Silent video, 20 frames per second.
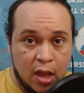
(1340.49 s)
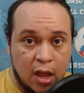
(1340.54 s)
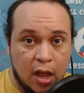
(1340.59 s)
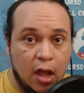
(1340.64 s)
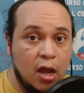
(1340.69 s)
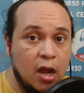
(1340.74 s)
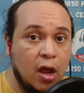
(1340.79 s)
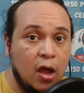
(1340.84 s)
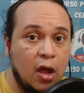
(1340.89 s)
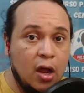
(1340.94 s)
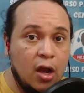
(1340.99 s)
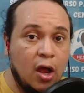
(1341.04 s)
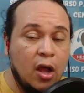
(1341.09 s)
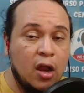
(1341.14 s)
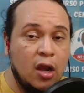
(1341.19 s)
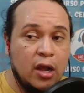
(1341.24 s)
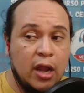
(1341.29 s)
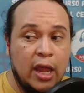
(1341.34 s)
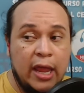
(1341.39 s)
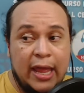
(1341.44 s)

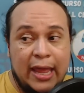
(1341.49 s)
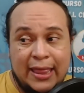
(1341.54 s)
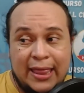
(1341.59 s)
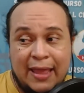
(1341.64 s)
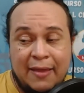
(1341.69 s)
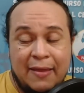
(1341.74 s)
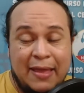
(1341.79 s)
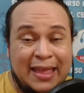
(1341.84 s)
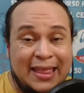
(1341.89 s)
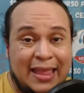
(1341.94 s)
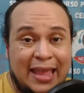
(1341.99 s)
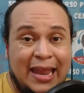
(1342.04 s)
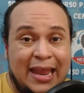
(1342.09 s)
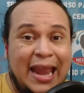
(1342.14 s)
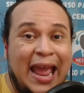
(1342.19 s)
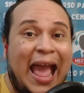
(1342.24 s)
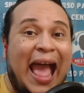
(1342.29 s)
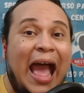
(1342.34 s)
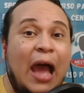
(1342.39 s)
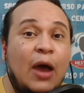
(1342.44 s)
And
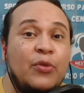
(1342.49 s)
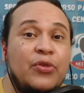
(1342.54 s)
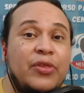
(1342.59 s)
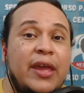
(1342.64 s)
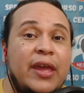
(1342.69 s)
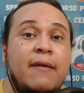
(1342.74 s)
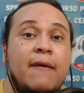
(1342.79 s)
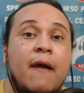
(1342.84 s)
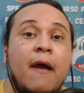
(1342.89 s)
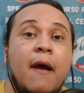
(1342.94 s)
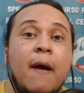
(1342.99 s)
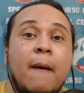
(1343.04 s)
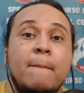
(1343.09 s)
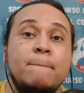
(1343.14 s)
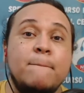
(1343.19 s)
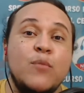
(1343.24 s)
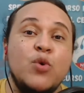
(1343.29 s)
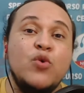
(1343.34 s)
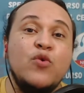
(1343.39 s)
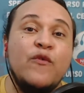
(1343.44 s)
how they
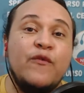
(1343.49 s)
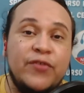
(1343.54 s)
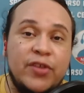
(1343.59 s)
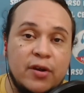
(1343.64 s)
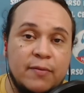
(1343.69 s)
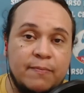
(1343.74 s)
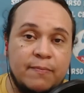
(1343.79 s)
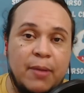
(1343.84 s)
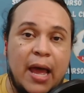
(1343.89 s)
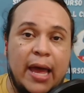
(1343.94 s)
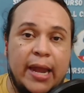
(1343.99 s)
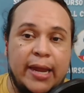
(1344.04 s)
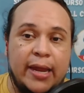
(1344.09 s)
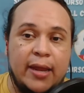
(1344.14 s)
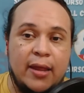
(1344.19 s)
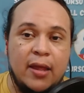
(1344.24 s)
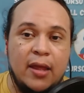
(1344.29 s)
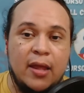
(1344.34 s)
move their body.